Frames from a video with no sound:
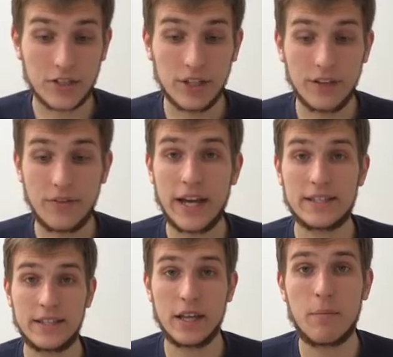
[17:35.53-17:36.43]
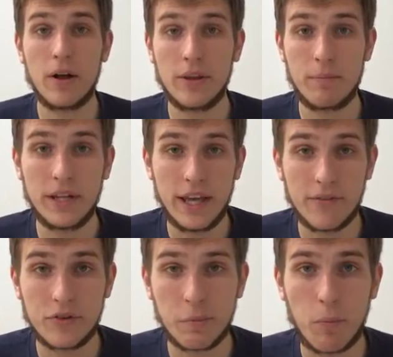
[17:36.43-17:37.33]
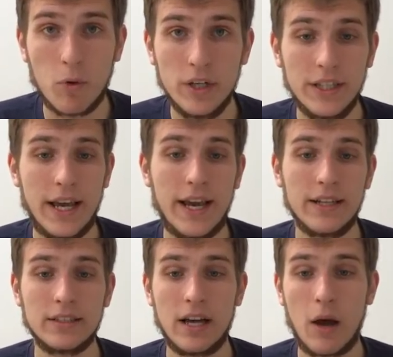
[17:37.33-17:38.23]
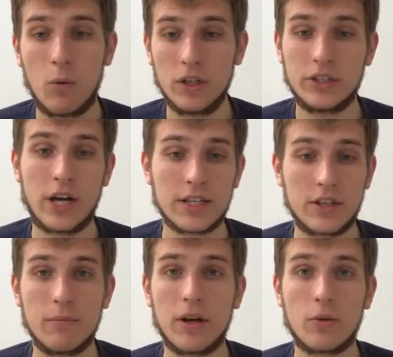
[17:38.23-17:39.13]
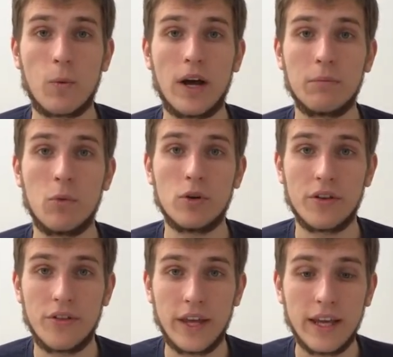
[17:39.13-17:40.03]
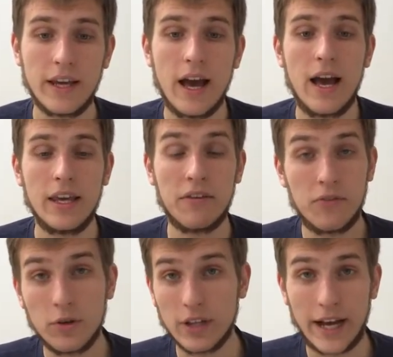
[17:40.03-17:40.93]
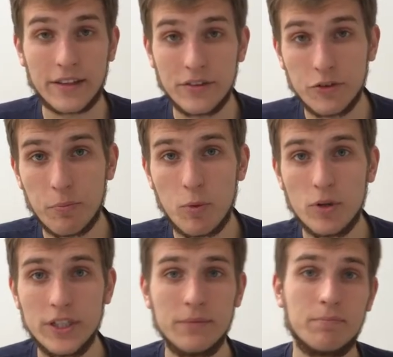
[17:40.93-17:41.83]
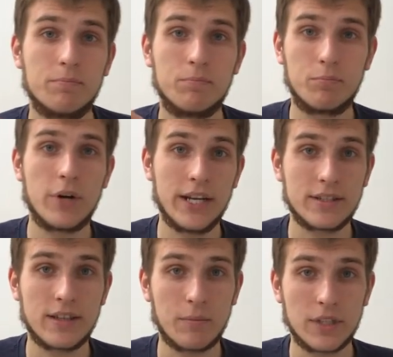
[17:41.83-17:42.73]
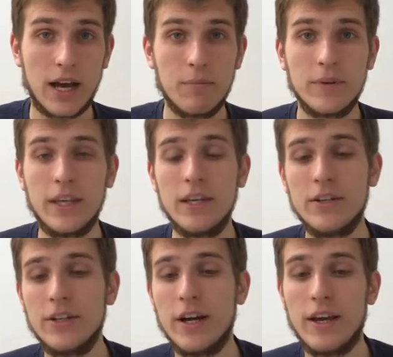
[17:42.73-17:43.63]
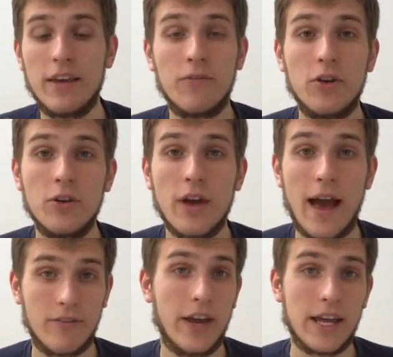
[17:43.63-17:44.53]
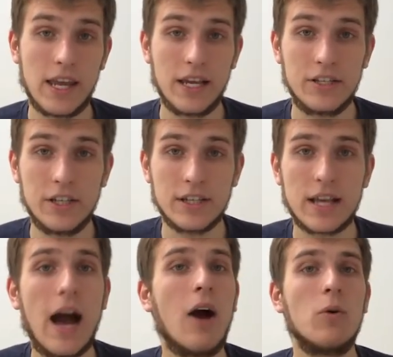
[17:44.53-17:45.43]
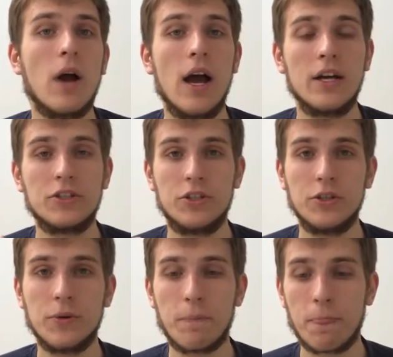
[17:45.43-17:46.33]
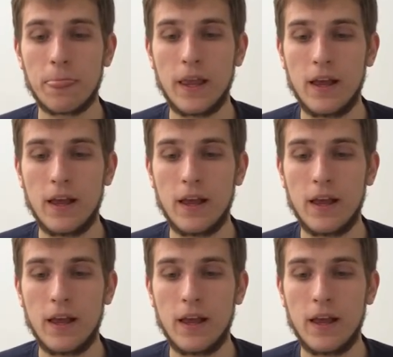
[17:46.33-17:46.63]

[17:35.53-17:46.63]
Actually, that's it about the PDF report, and I wanted to ask you about one more thing. If you like the report, press thumbs up here. If you have any ideas how to